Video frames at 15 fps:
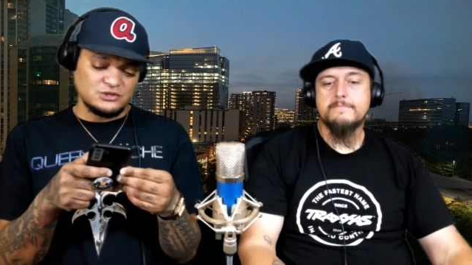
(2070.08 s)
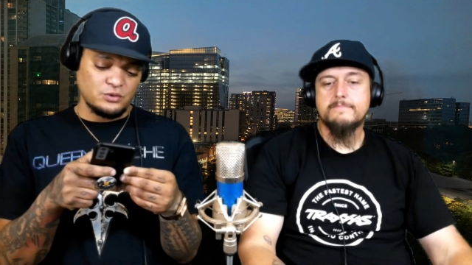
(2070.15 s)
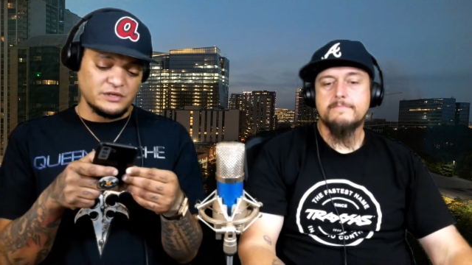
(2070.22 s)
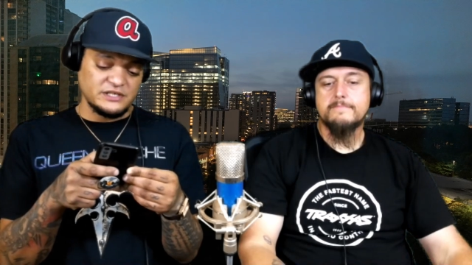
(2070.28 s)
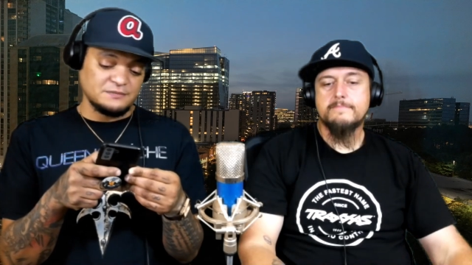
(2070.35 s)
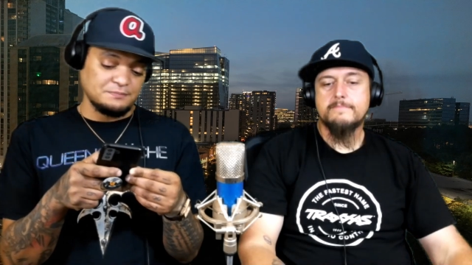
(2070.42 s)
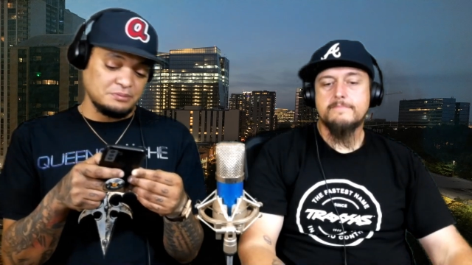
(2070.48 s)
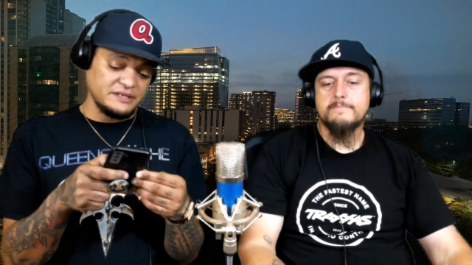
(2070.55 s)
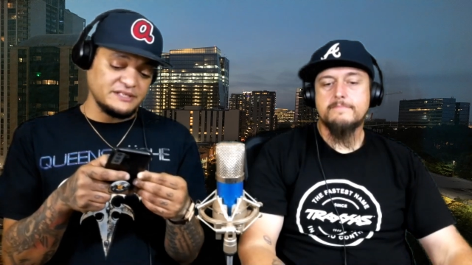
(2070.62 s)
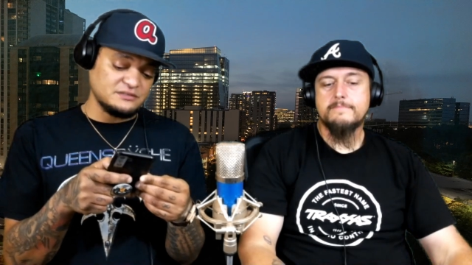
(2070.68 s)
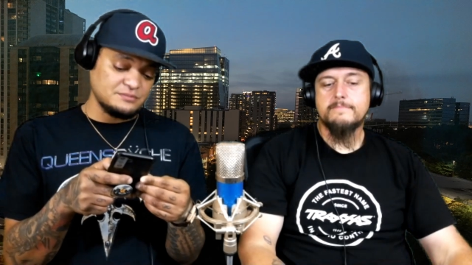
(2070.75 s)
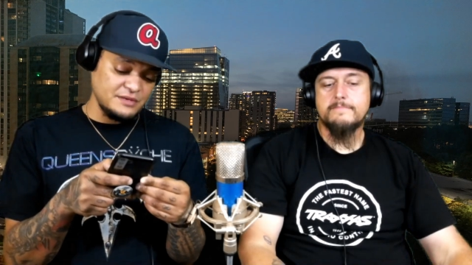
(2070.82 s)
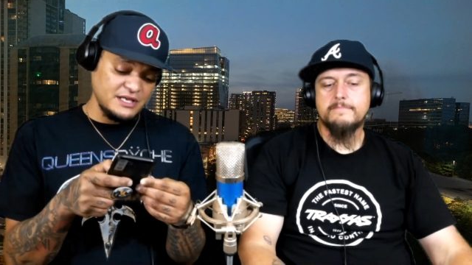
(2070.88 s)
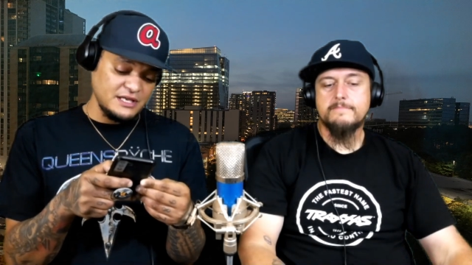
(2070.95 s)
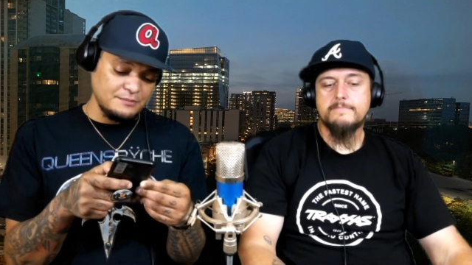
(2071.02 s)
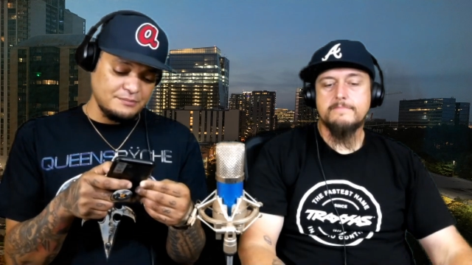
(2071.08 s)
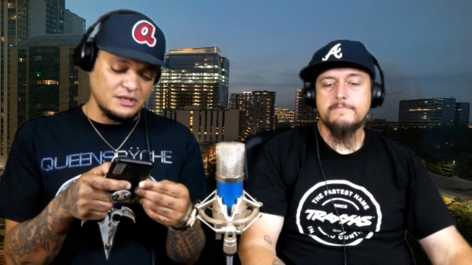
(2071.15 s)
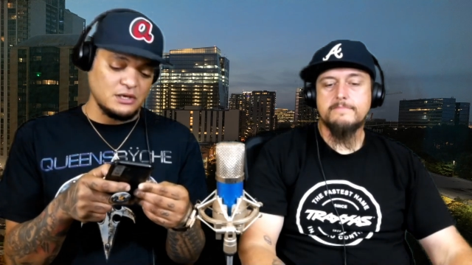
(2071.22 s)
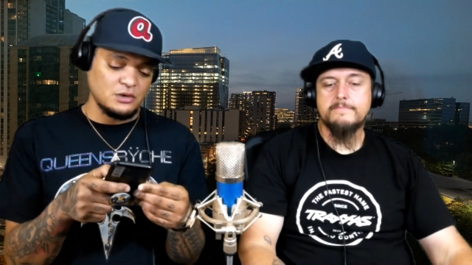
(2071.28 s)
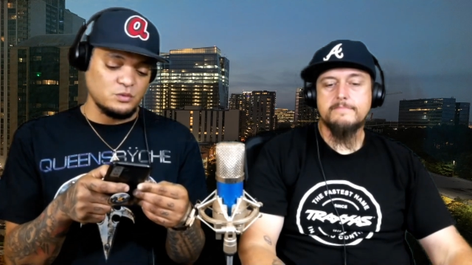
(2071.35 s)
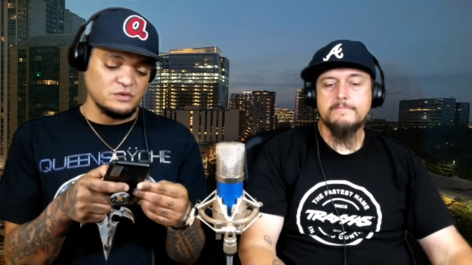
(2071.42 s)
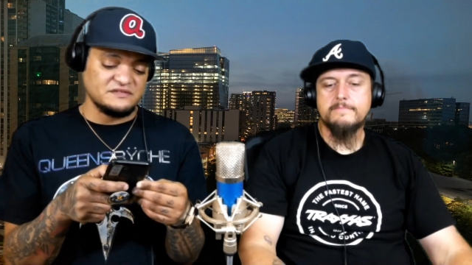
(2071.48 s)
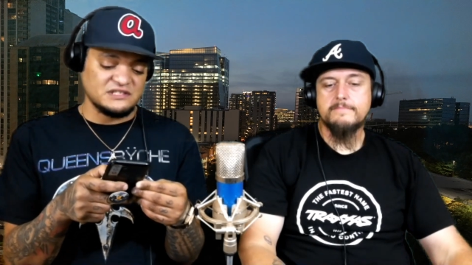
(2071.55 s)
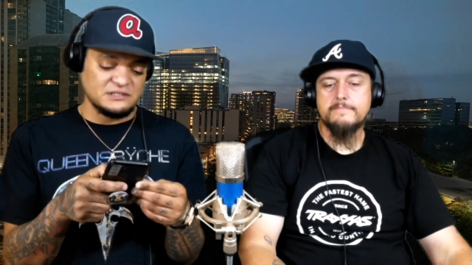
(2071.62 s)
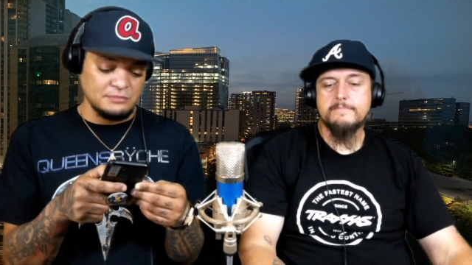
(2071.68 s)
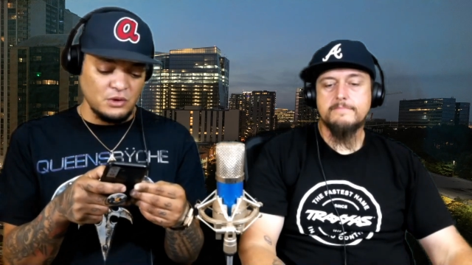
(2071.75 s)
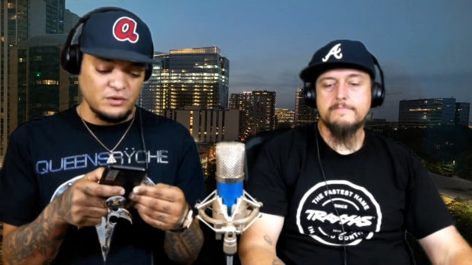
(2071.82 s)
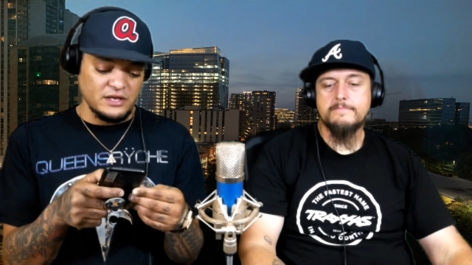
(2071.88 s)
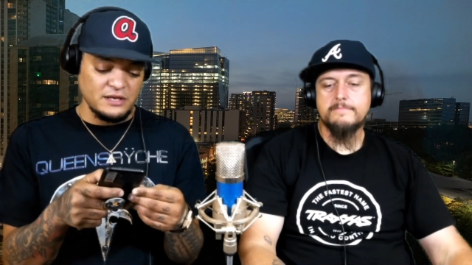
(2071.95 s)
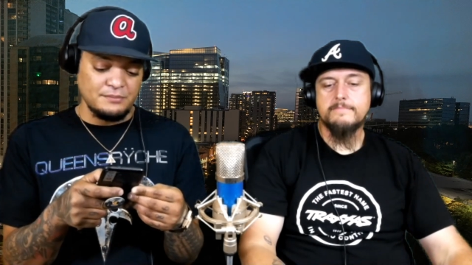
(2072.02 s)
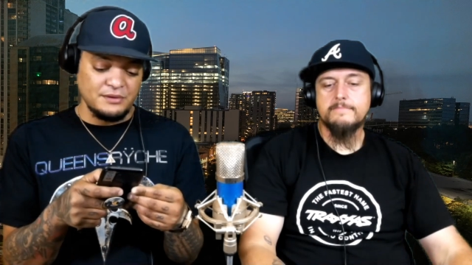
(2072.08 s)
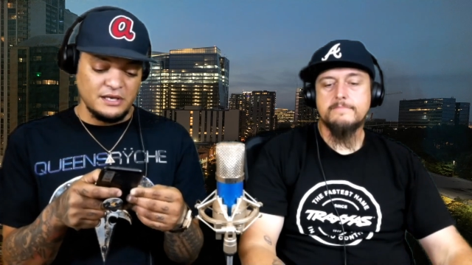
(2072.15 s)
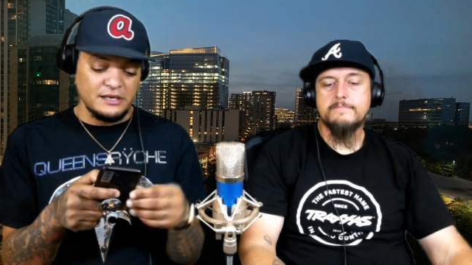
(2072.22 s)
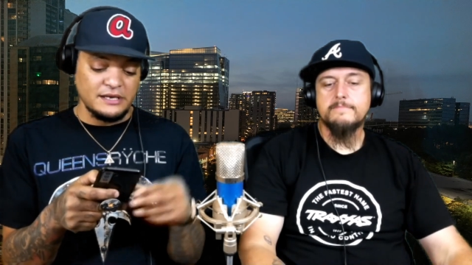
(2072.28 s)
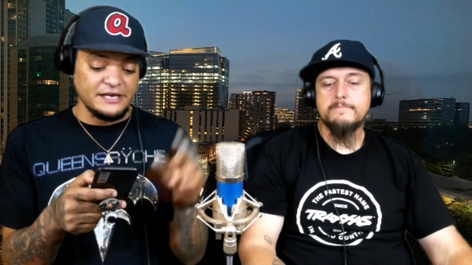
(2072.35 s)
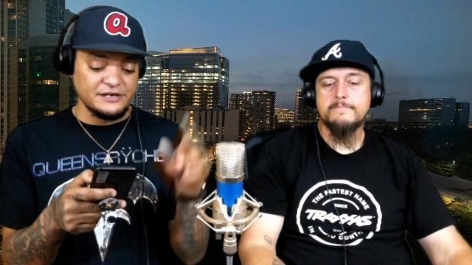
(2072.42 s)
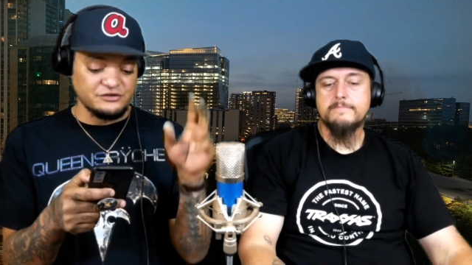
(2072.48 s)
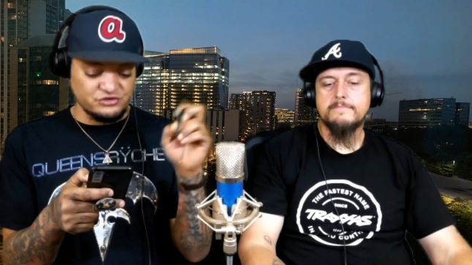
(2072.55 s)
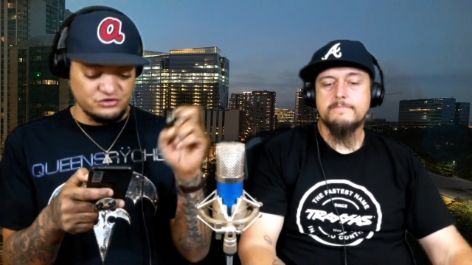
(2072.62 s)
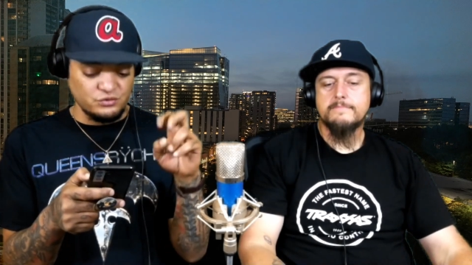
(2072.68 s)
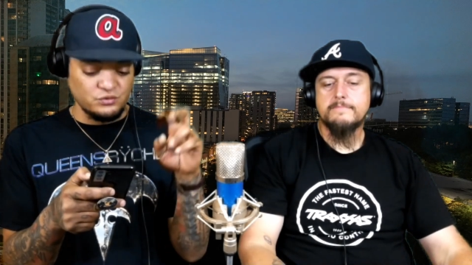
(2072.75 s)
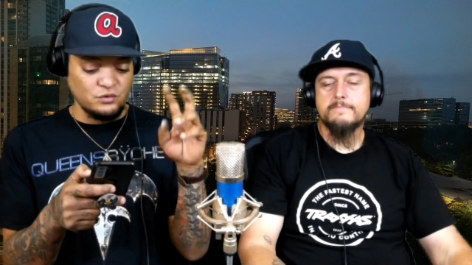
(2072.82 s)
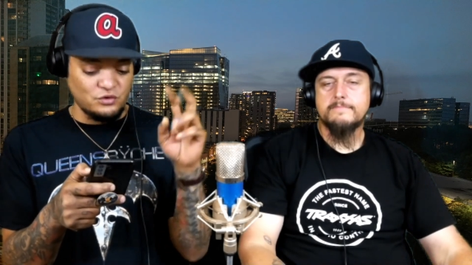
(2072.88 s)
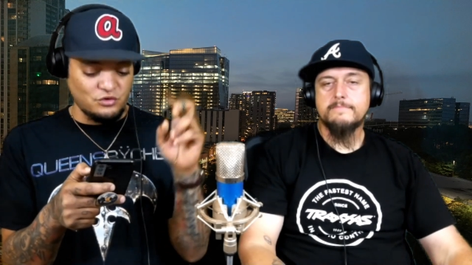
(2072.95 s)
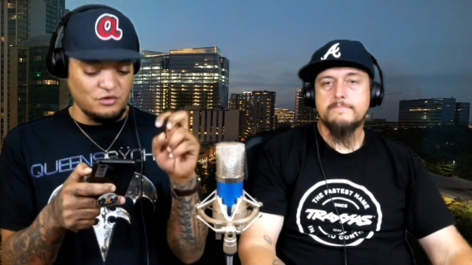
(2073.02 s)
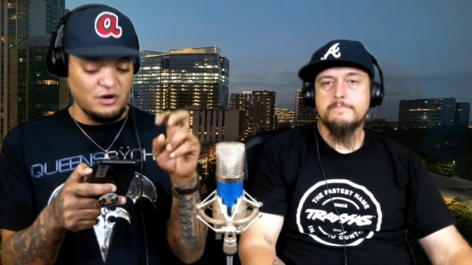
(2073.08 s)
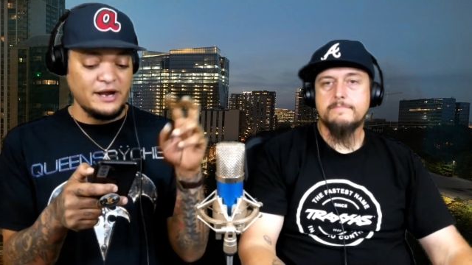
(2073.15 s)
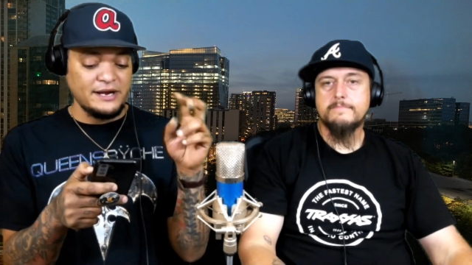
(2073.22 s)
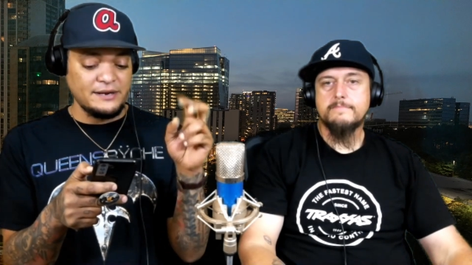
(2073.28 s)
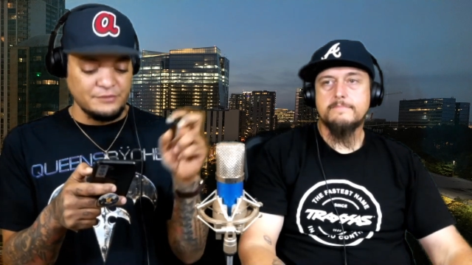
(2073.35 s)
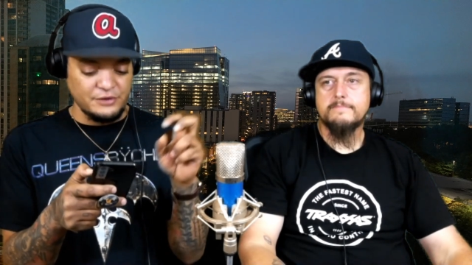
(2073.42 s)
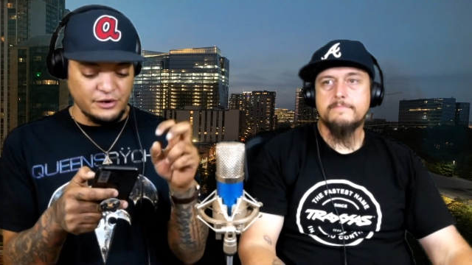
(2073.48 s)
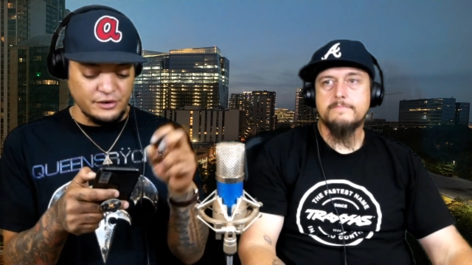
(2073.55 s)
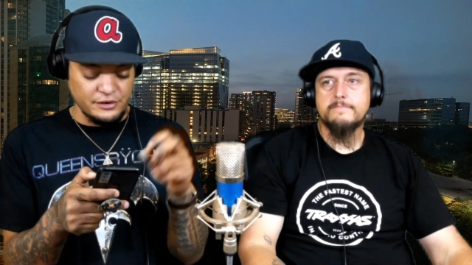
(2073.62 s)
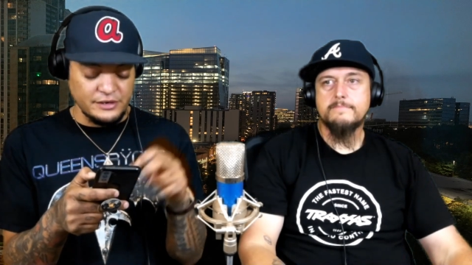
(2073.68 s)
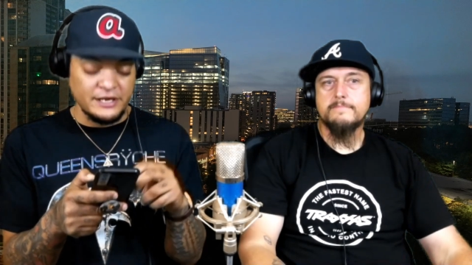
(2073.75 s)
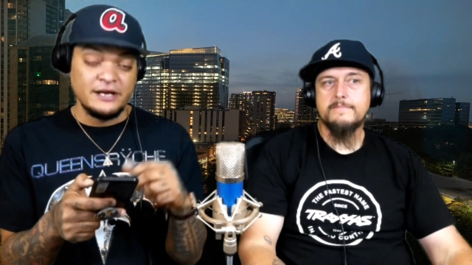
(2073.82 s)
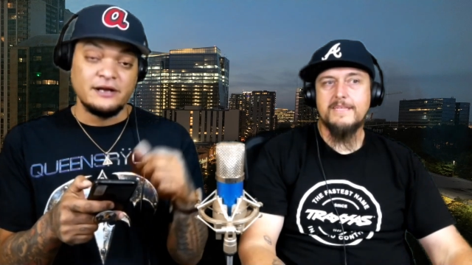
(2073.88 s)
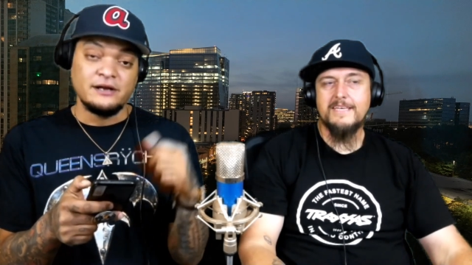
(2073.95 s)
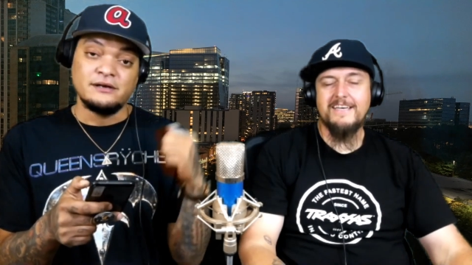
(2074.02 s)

Speaker 1: stories, plus me being with Smokey being a true crime nerd,